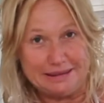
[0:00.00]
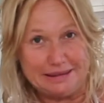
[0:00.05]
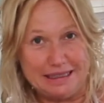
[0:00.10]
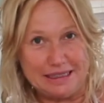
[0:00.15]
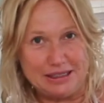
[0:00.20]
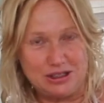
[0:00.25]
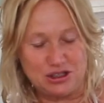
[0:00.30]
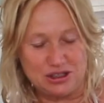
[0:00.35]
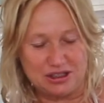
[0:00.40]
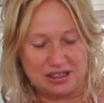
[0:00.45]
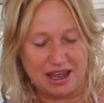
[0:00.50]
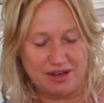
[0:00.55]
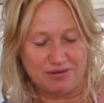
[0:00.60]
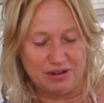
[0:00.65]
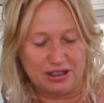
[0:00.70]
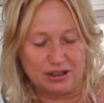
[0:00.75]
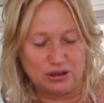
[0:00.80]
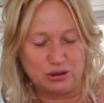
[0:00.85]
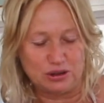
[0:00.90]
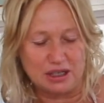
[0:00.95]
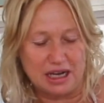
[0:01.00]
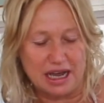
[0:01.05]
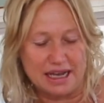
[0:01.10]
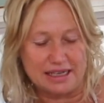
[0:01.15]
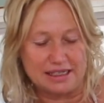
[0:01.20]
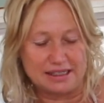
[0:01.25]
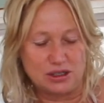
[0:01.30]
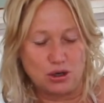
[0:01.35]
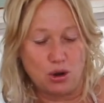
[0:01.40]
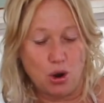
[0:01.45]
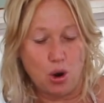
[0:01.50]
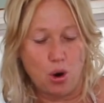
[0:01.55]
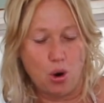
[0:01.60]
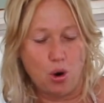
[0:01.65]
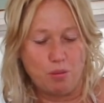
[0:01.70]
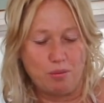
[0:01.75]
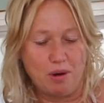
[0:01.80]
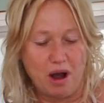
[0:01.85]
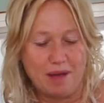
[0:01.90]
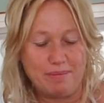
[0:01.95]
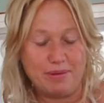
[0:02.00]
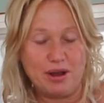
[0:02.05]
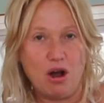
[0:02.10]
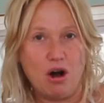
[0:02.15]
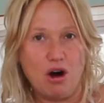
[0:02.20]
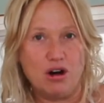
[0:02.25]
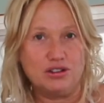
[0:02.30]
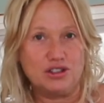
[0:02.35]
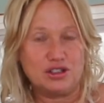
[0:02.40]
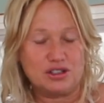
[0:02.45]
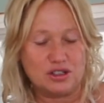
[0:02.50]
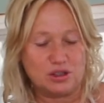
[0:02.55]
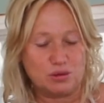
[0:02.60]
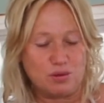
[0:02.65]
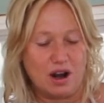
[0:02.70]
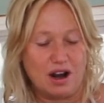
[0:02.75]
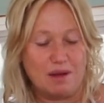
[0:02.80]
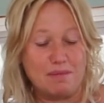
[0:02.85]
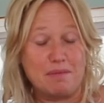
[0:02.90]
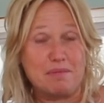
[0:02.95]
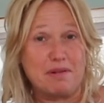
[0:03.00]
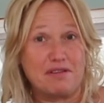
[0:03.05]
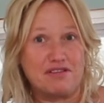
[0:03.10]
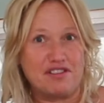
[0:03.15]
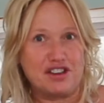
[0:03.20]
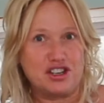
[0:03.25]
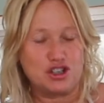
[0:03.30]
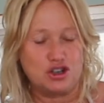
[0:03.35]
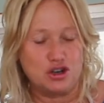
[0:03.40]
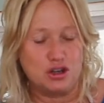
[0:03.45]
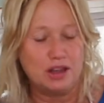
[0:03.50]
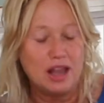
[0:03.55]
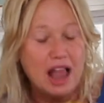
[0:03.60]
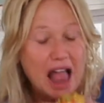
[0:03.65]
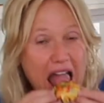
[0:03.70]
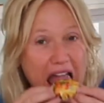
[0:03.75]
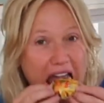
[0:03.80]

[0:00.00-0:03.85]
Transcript: Let's just have a little taste. Oh, piping hot, just as well I'm a professional.